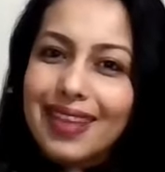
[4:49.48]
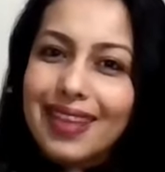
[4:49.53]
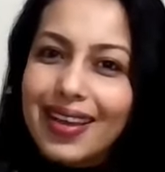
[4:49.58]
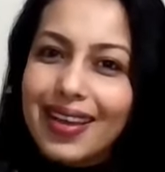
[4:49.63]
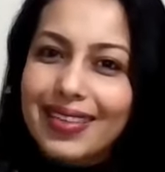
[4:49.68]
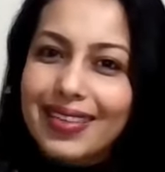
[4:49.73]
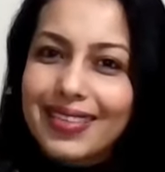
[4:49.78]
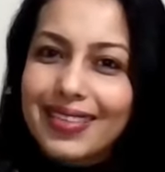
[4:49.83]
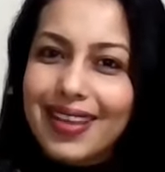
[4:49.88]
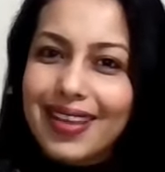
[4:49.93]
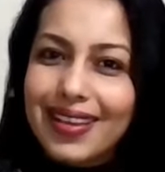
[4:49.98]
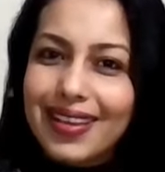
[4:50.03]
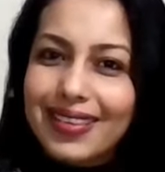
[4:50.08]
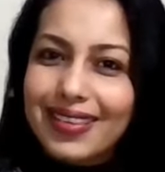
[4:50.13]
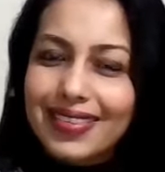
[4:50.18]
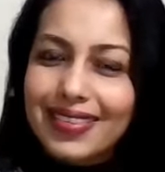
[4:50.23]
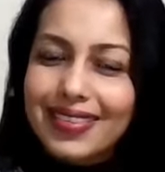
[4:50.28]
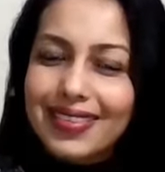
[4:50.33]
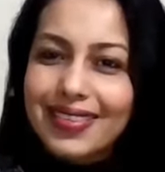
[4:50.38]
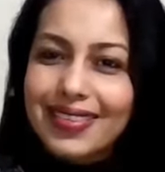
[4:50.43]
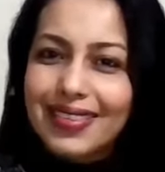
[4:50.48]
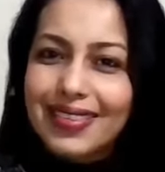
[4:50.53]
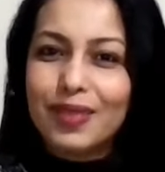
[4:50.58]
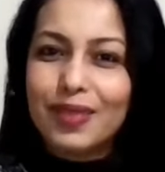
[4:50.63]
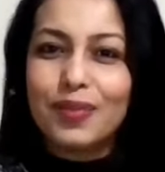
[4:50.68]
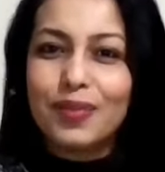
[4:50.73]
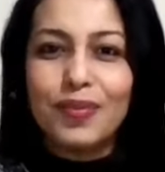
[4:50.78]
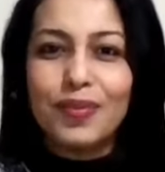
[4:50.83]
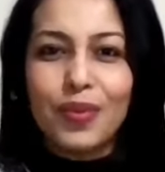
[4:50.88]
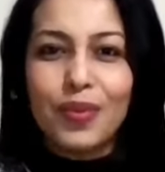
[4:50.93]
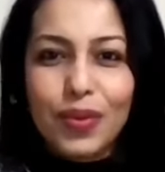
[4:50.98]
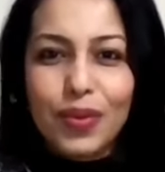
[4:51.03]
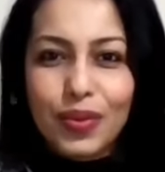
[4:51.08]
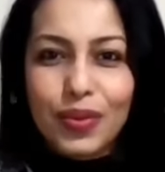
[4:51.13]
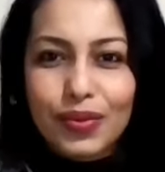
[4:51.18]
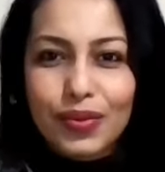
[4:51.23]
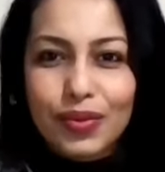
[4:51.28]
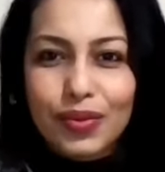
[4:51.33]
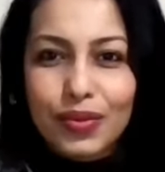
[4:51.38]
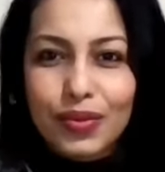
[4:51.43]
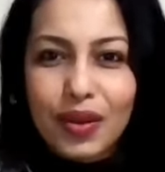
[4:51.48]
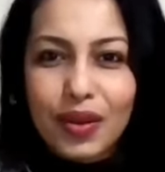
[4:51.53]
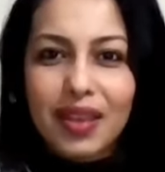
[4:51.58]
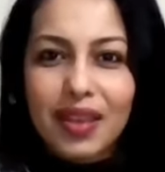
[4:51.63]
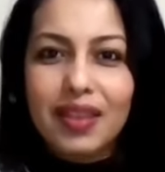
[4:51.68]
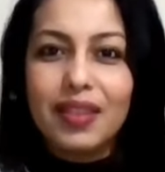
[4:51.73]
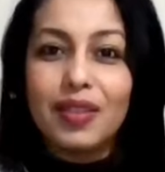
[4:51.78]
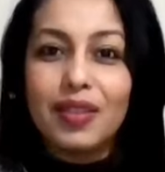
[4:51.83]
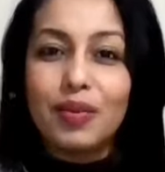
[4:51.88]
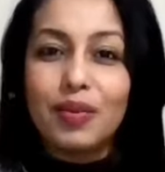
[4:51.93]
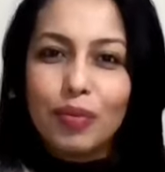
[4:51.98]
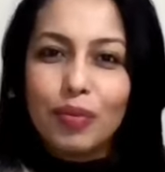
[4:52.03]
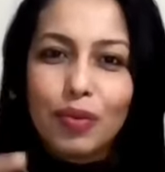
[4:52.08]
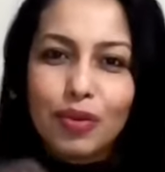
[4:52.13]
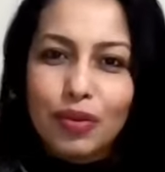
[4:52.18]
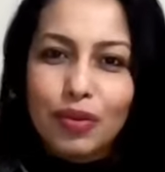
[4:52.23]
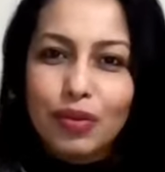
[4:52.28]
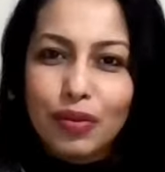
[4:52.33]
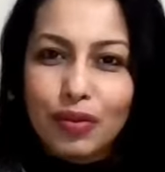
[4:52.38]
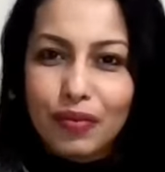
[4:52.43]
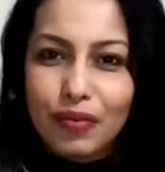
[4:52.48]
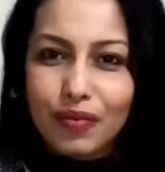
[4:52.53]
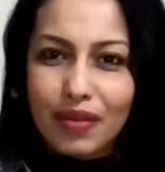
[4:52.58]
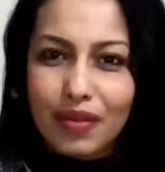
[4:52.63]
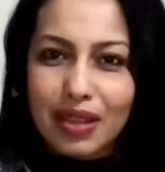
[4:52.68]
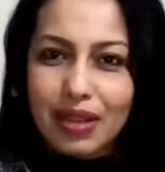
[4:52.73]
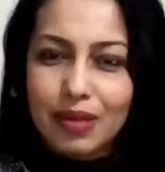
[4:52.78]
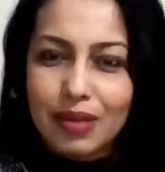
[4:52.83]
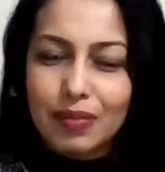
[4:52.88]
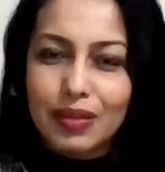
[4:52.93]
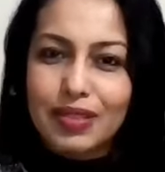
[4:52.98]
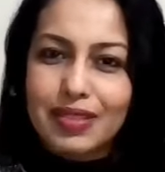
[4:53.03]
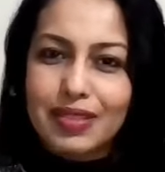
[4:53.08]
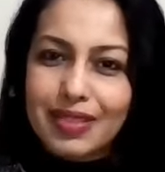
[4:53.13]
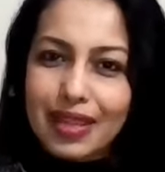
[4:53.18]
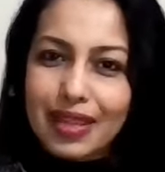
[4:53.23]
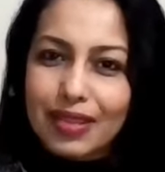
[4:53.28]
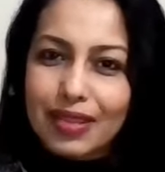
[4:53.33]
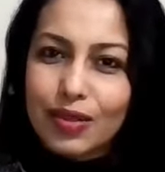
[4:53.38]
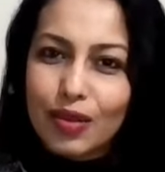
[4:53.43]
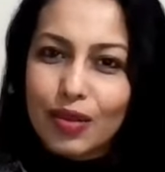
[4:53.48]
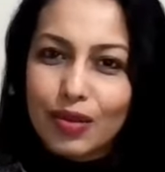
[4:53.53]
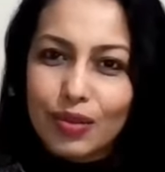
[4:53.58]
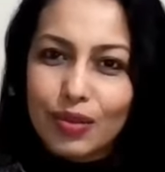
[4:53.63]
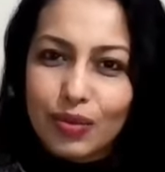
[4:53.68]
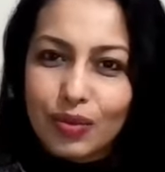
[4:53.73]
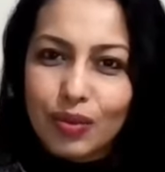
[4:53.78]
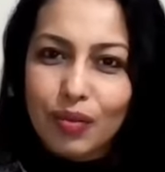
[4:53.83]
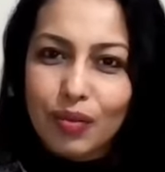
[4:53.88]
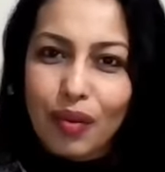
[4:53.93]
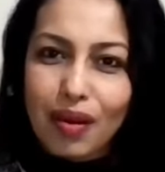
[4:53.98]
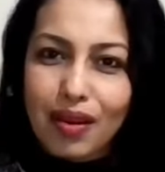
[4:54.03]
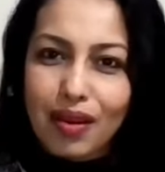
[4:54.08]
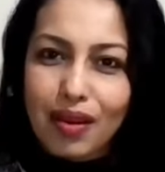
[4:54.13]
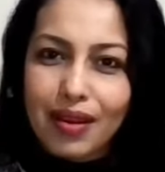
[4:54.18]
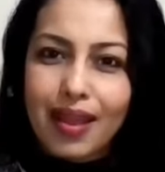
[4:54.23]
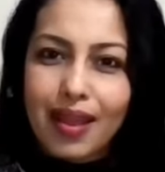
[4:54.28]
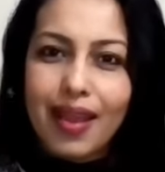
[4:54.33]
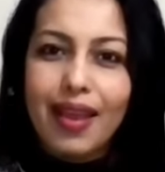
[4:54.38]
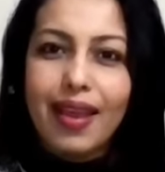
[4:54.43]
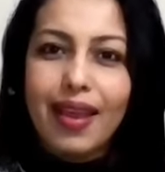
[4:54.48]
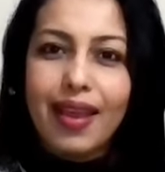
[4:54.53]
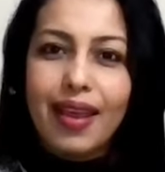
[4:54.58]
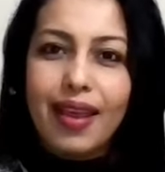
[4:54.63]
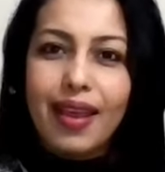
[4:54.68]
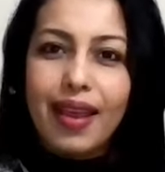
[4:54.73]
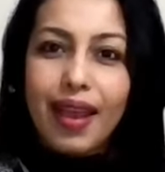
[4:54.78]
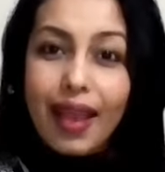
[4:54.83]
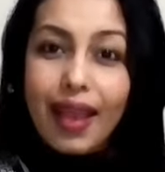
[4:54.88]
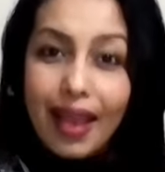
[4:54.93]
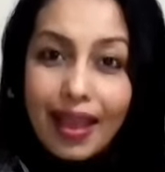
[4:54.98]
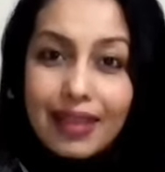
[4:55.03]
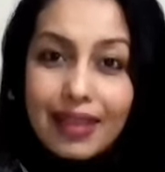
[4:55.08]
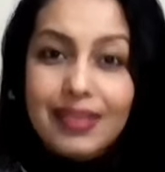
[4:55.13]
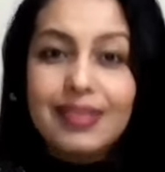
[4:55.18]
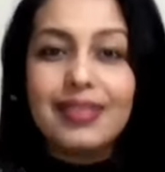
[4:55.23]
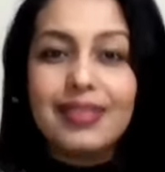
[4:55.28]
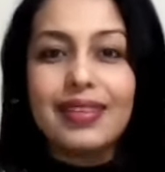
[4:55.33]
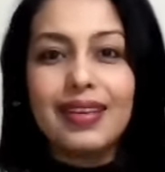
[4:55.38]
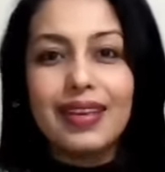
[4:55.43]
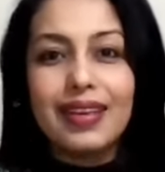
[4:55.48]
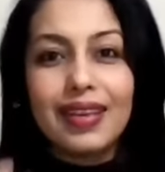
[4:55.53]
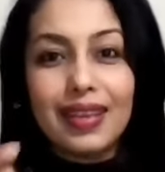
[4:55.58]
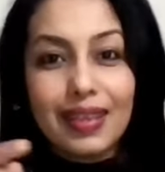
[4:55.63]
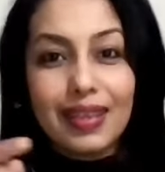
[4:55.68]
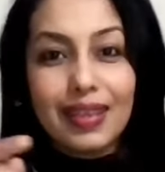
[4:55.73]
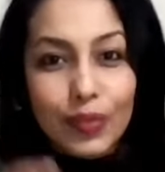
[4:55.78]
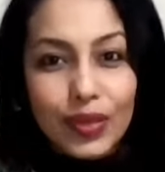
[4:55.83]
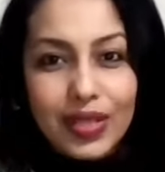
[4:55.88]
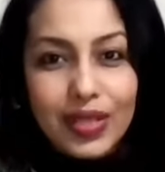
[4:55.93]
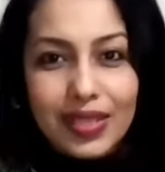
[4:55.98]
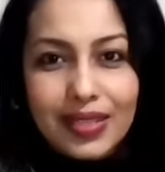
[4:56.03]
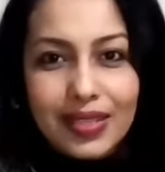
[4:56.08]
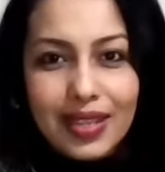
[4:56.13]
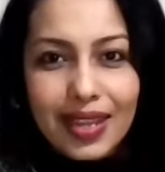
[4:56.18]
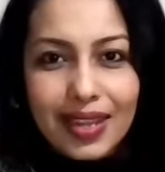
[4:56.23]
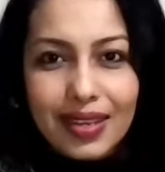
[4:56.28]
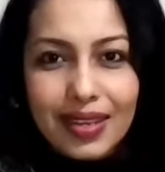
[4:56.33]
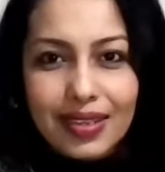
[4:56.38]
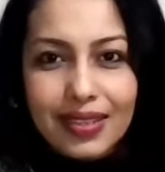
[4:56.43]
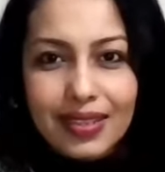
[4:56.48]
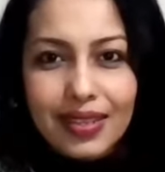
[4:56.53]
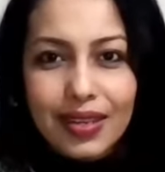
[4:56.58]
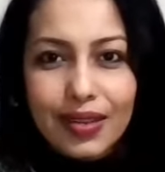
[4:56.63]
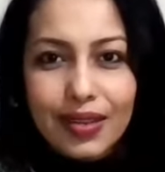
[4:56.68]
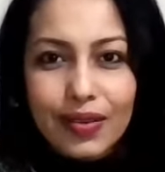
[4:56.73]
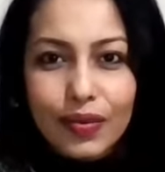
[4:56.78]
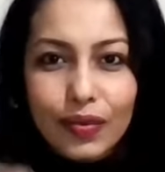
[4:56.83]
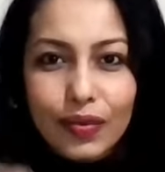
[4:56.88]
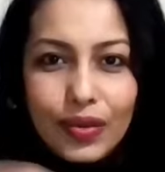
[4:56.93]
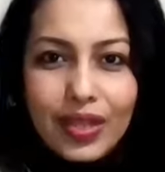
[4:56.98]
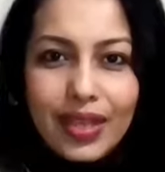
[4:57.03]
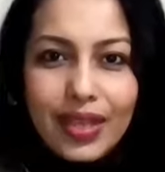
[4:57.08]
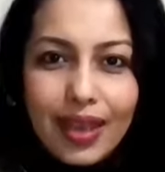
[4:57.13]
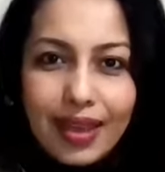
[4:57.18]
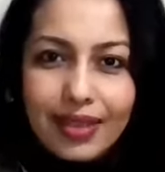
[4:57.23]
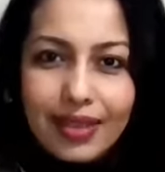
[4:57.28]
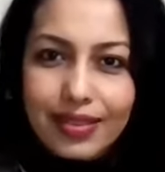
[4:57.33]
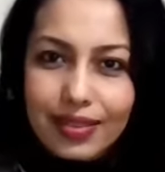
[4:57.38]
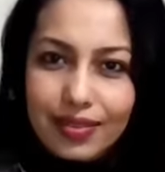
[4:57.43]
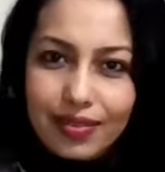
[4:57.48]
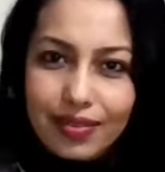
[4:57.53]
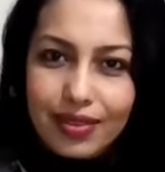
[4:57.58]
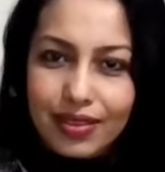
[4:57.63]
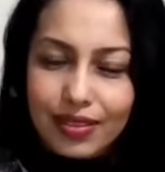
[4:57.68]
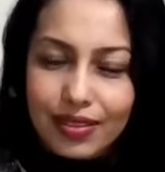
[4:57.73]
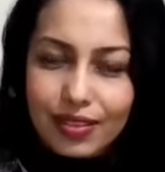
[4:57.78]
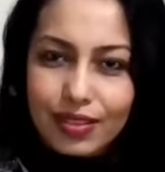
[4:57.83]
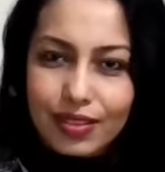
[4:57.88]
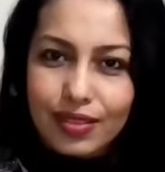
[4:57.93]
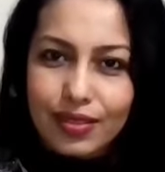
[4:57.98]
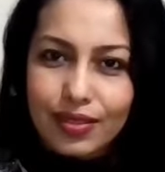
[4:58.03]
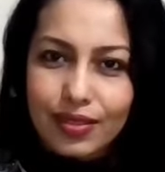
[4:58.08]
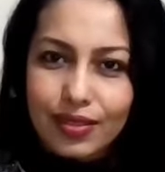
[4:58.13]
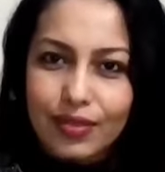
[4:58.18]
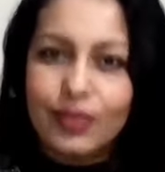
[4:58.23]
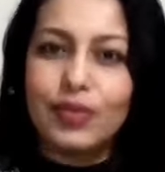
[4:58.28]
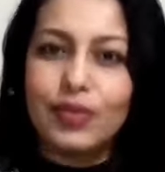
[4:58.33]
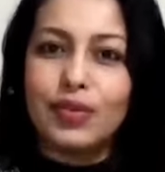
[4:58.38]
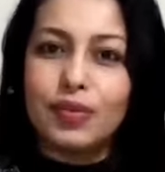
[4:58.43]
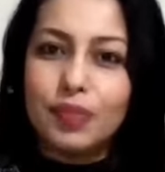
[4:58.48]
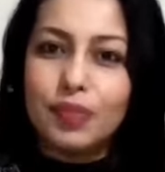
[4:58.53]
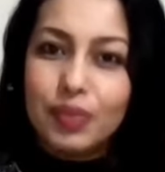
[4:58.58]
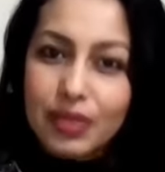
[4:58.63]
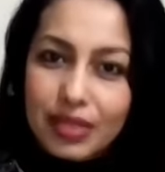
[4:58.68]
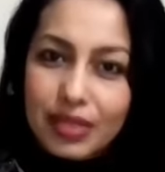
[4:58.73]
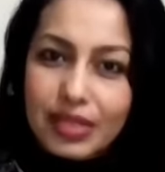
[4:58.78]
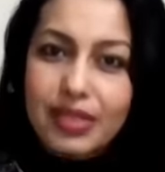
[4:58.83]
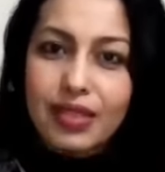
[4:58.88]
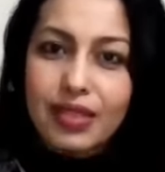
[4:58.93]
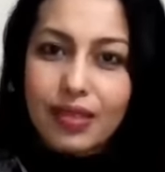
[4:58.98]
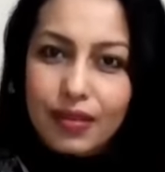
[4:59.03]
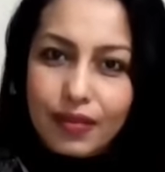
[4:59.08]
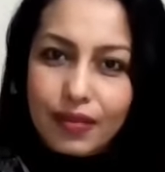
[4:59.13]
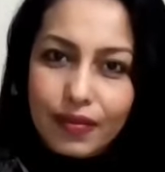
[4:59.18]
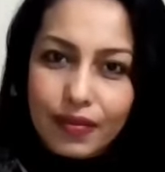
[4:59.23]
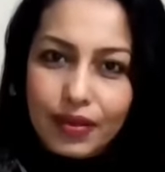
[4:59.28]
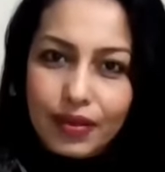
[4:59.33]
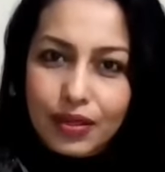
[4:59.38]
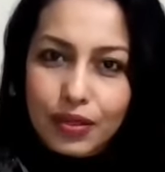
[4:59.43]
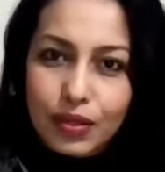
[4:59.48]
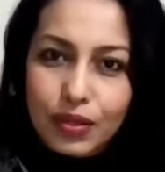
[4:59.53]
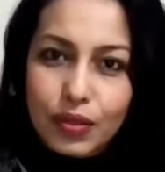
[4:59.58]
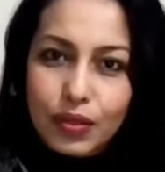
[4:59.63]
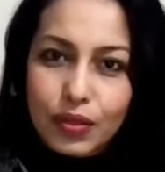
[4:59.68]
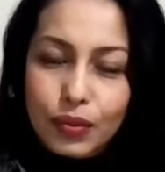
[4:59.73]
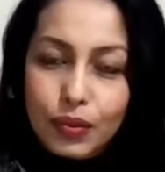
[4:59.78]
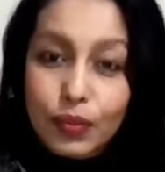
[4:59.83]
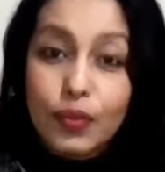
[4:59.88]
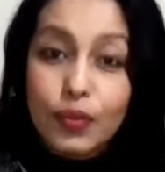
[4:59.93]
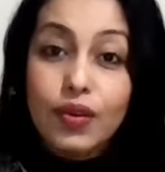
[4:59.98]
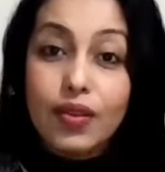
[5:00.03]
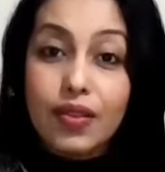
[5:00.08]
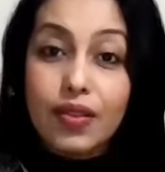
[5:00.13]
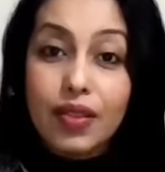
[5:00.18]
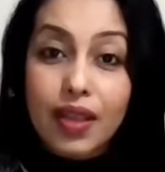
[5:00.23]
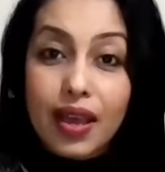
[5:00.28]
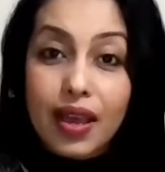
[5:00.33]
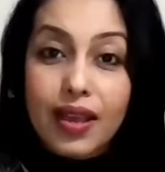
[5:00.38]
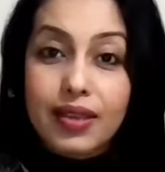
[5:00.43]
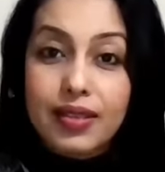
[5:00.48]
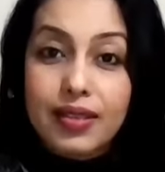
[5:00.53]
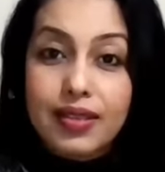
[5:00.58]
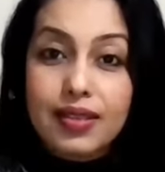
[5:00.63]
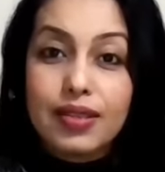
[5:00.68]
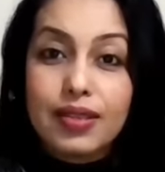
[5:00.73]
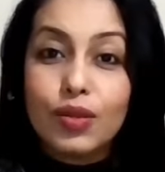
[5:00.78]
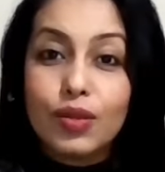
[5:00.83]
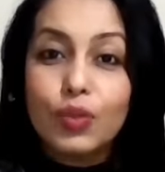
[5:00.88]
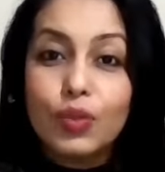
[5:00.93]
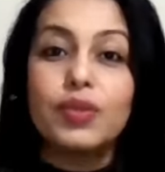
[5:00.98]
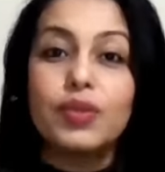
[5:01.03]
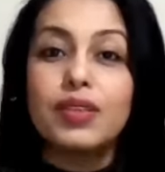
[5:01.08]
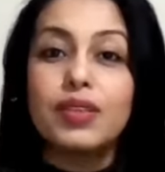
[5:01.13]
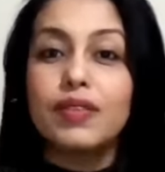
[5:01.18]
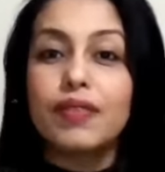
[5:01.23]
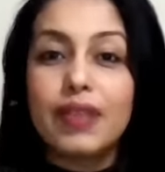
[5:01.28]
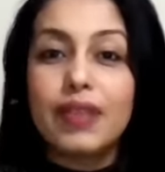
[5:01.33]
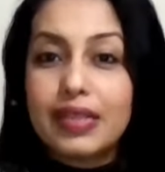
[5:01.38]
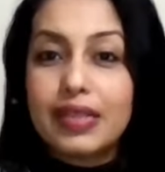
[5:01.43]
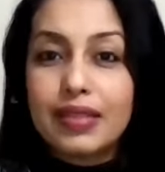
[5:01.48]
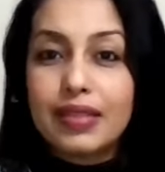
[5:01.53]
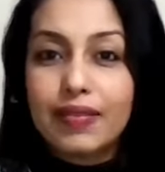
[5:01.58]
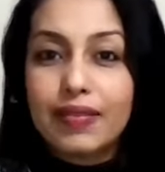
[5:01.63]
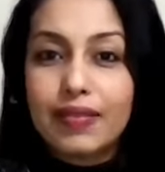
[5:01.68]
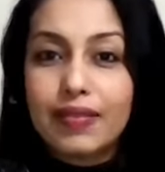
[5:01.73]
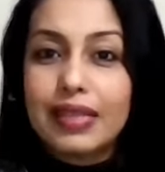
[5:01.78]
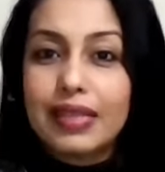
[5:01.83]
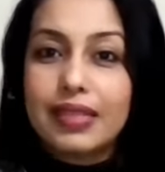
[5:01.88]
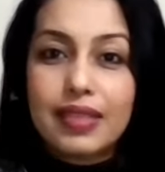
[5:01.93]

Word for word: the hindsight is the more you will try, the more you're going to fail because that's not who you are. And it will then reiterate your belief in you that you are defective